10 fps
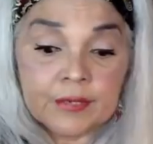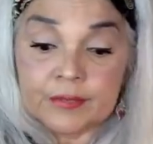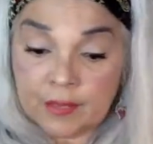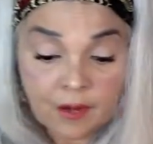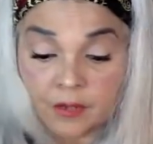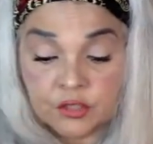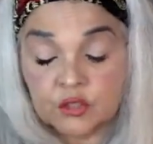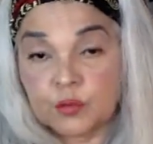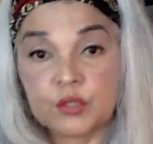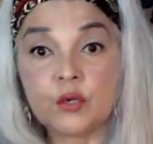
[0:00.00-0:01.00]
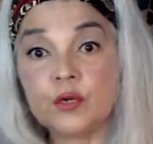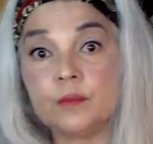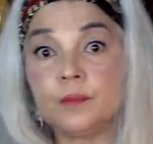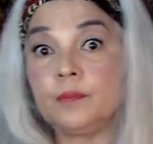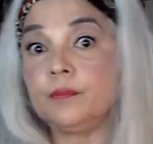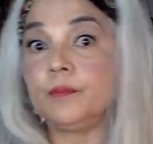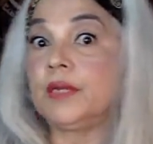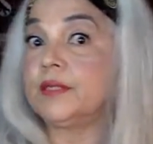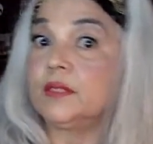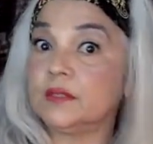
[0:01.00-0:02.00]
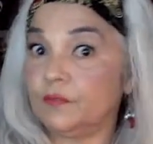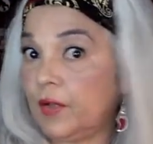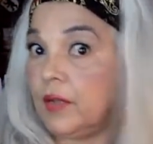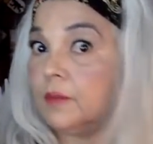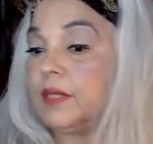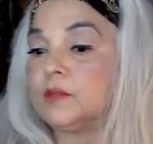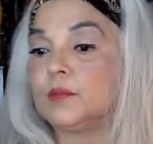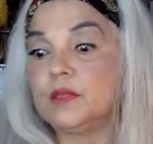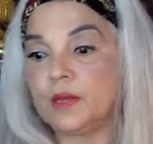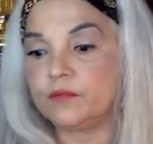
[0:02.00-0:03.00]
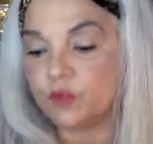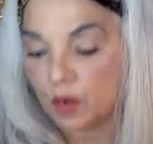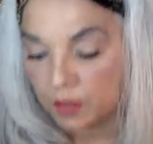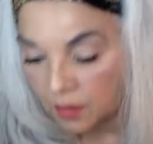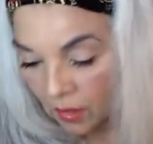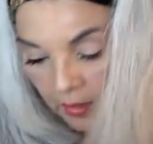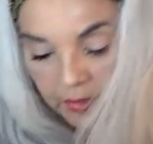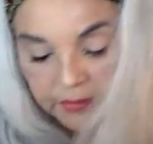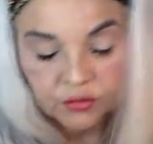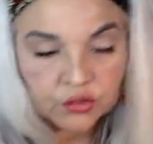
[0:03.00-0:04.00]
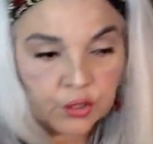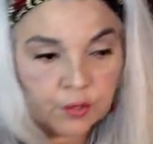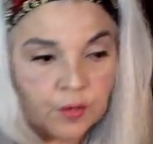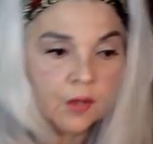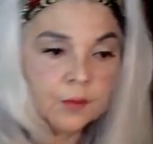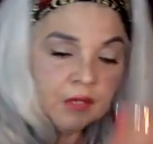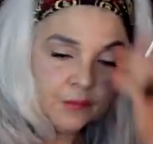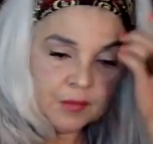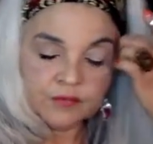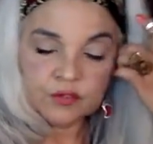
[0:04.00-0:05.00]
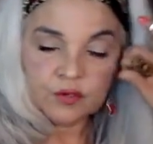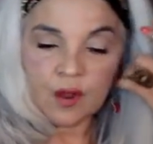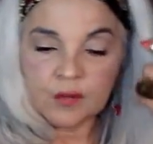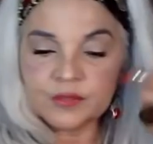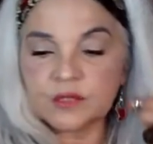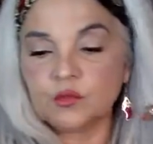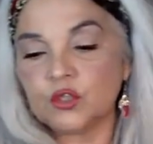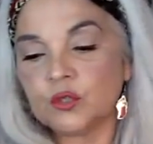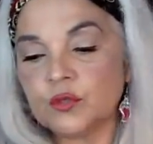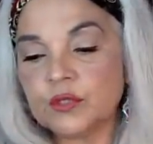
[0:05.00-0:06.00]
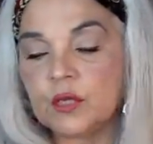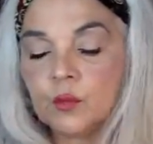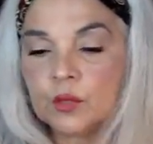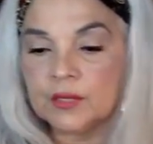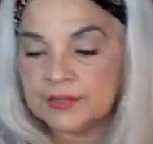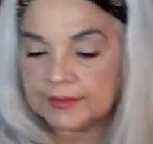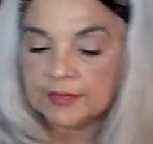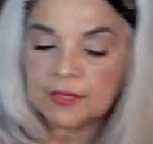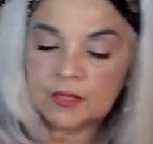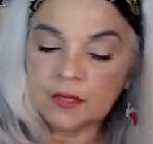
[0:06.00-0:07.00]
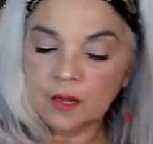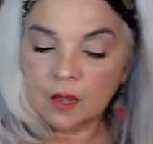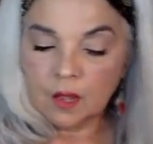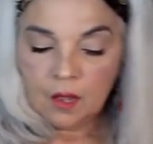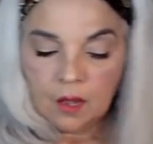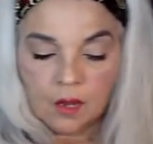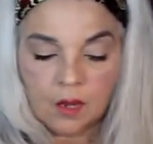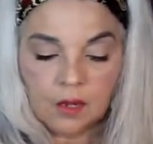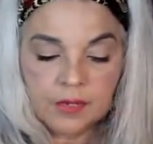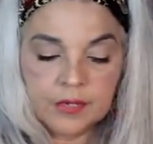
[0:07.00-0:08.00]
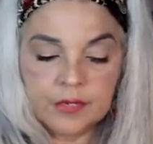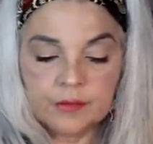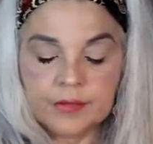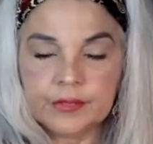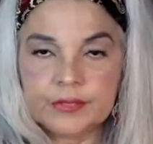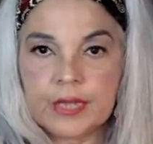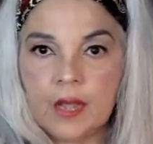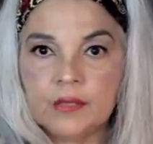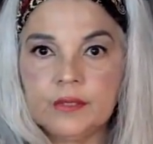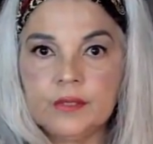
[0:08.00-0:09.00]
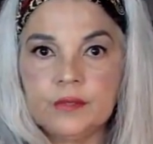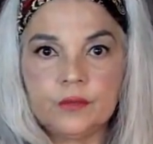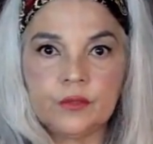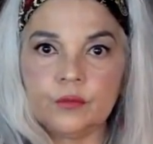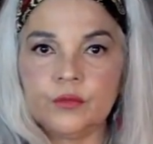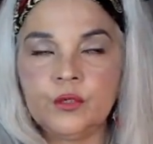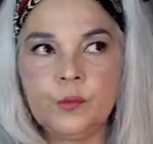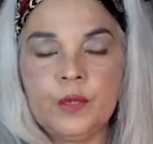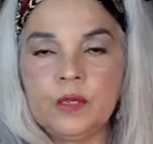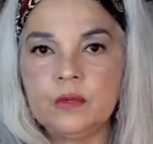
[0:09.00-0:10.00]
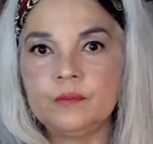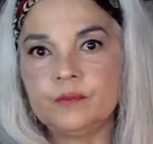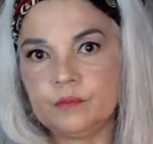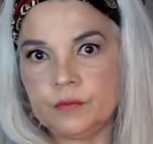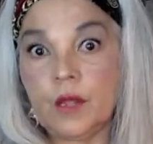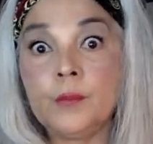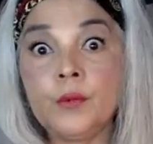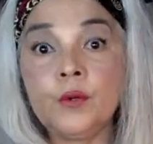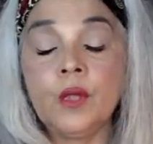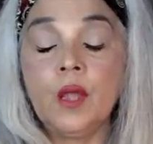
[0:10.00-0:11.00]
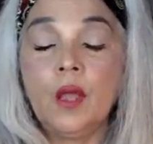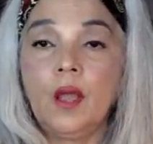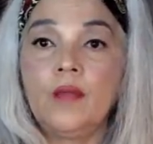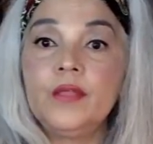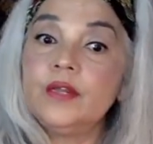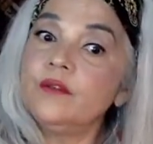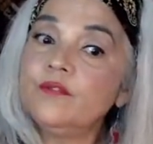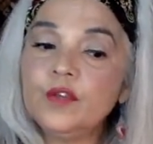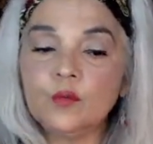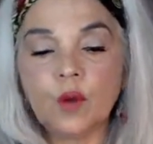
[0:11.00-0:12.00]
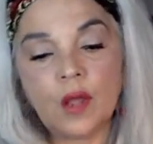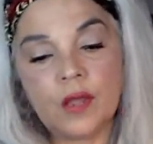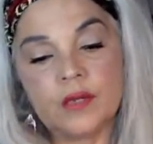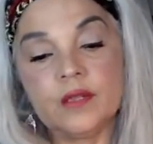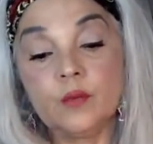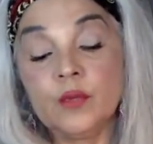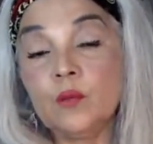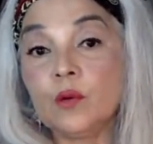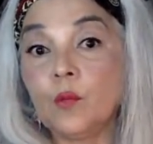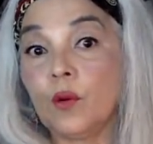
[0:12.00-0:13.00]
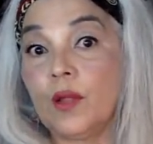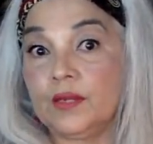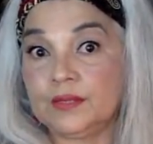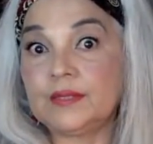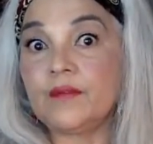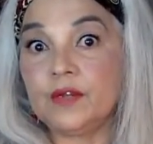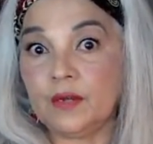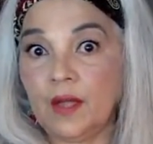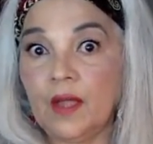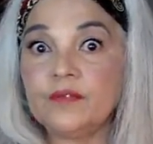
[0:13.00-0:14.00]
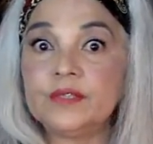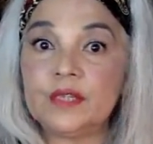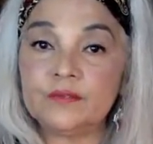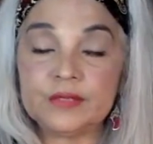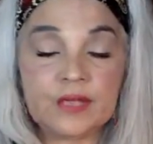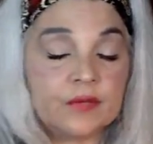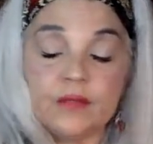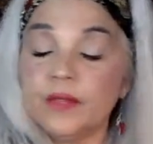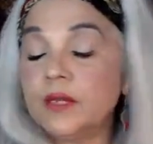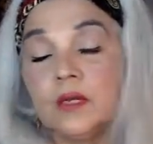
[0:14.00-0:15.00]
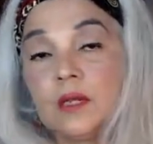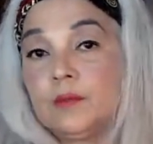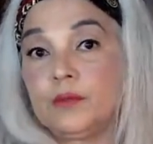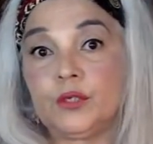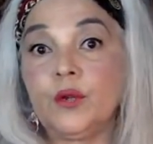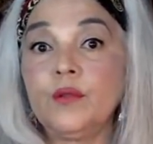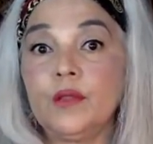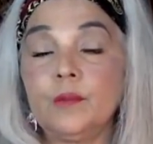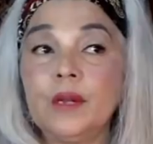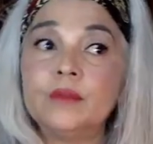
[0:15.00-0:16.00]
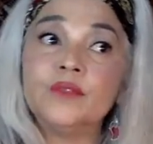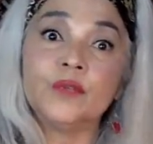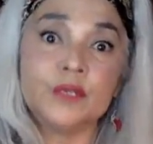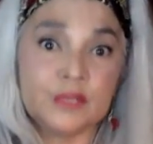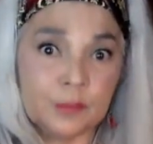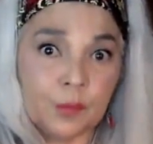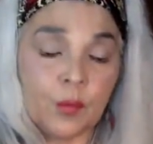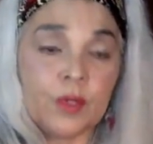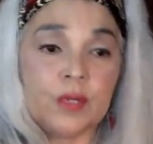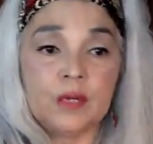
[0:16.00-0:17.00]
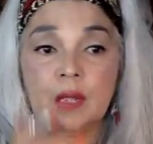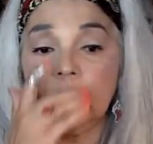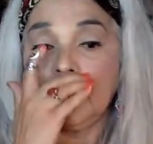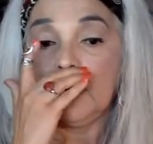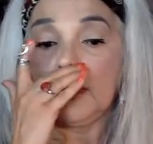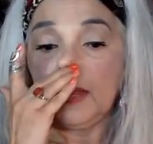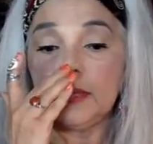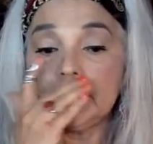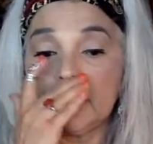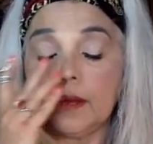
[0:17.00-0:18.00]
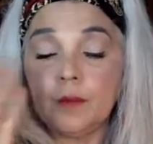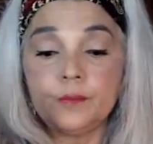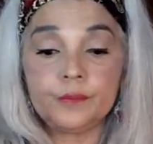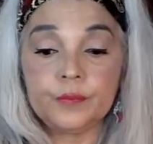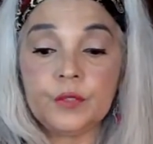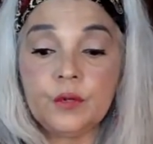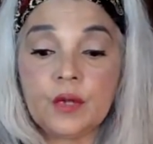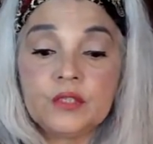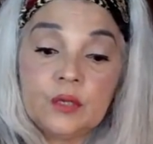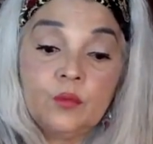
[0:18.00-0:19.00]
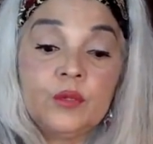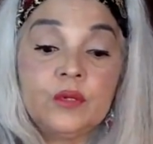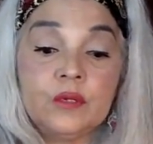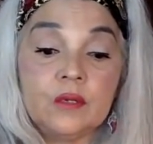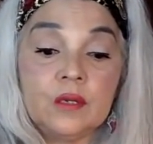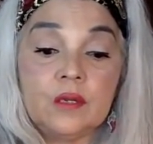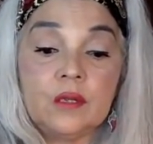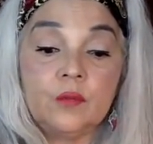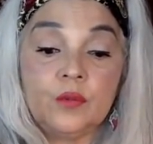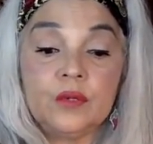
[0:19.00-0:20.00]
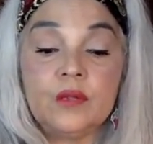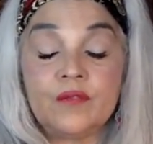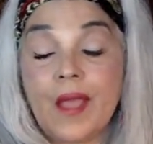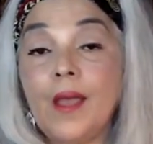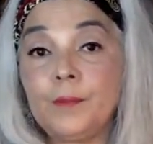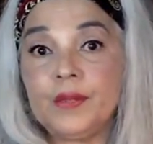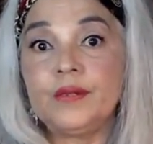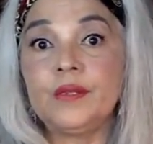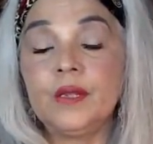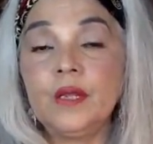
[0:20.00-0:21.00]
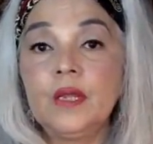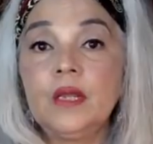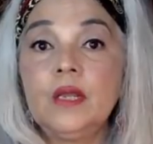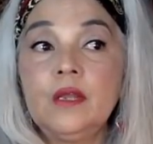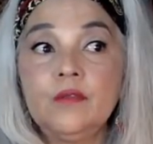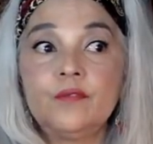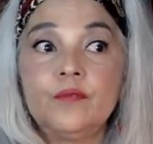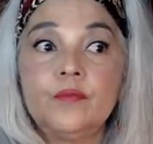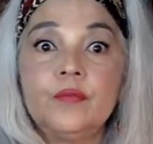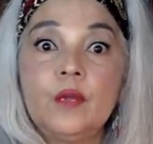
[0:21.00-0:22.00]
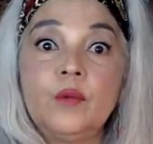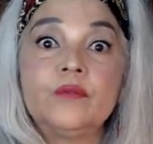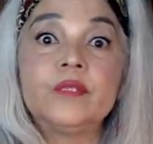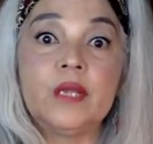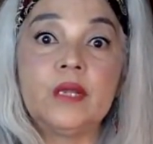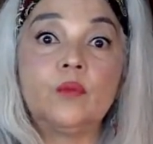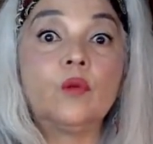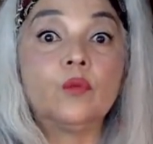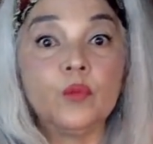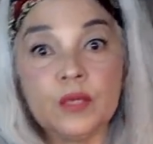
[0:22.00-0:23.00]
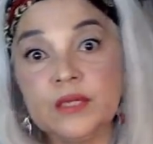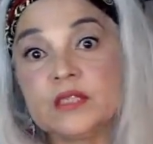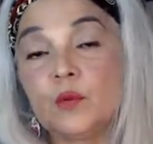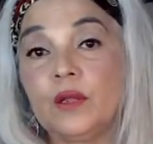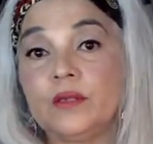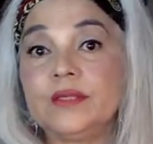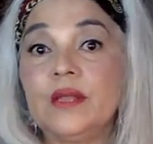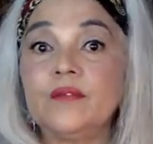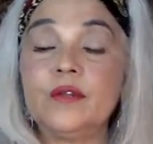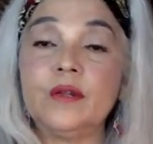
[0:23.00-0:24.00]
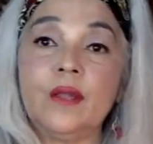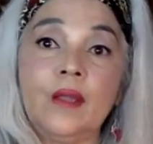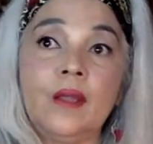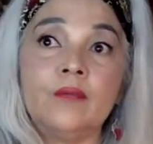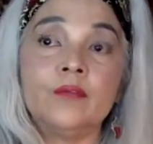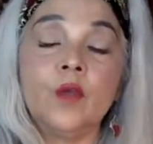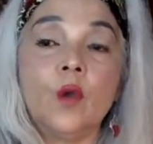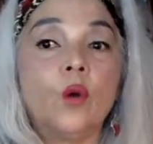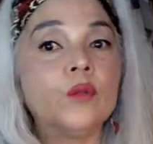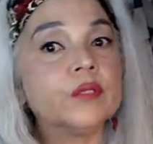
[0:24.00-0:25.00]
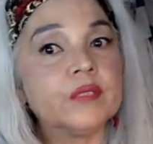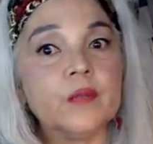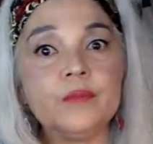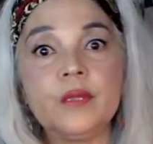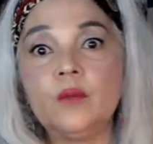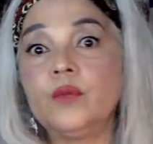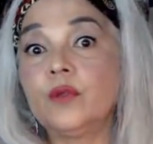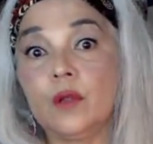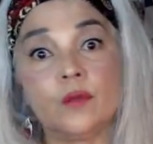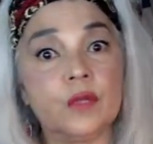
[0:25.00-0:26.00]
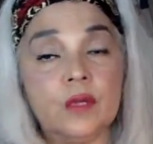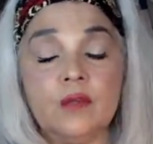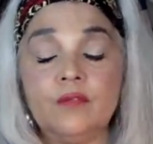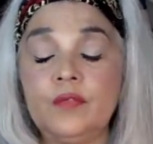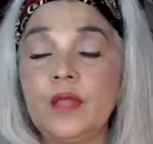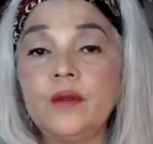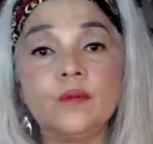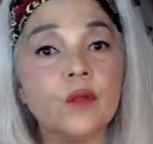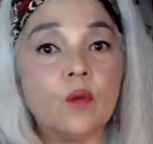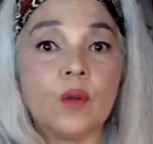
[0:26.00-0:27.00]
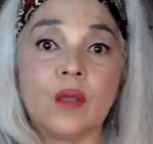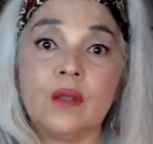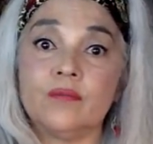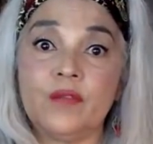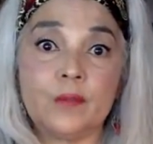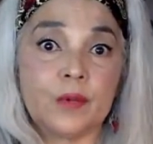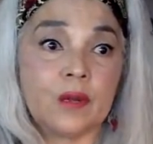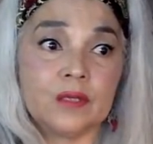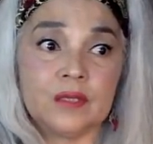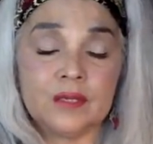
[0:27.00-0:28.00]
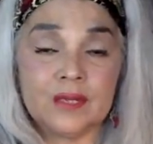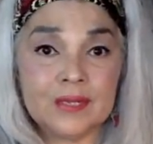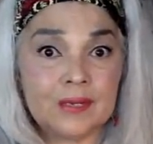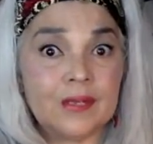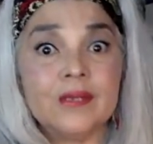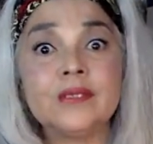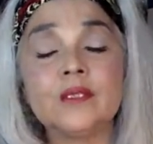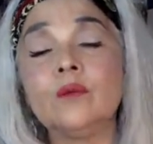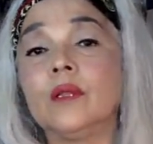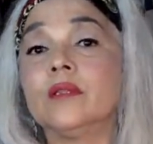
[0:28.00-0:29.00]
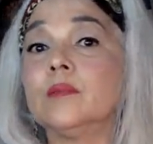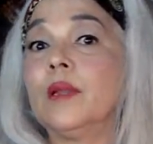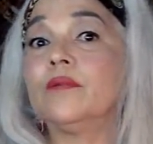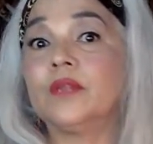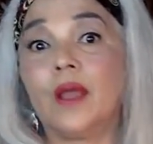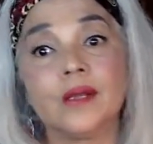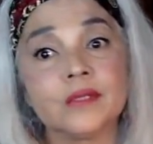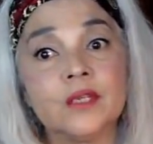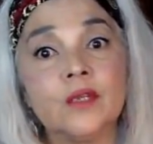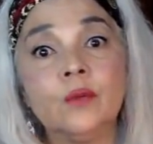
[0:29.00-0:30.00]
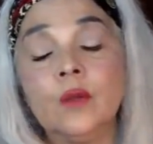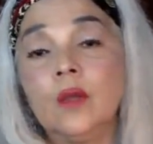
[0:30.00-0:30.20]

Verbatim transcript: cannot just return it because it doesn't fit. Because believe me, I've tried. I hate this chair. Believe me, I've tried with some shoes that were listed uh, in an, an Italian or European number and they didn't fit right and they really were more like a seven and a half instead of a seven and they didn't let me return them but i was very disappointed and um, you know I, it wouldn't it wouldn't have happened if they would have said, well, really, it's more like a seven and a half, or the same thing with clothing. If they don't know what kind of fabric content it is, don't let them have to ask you.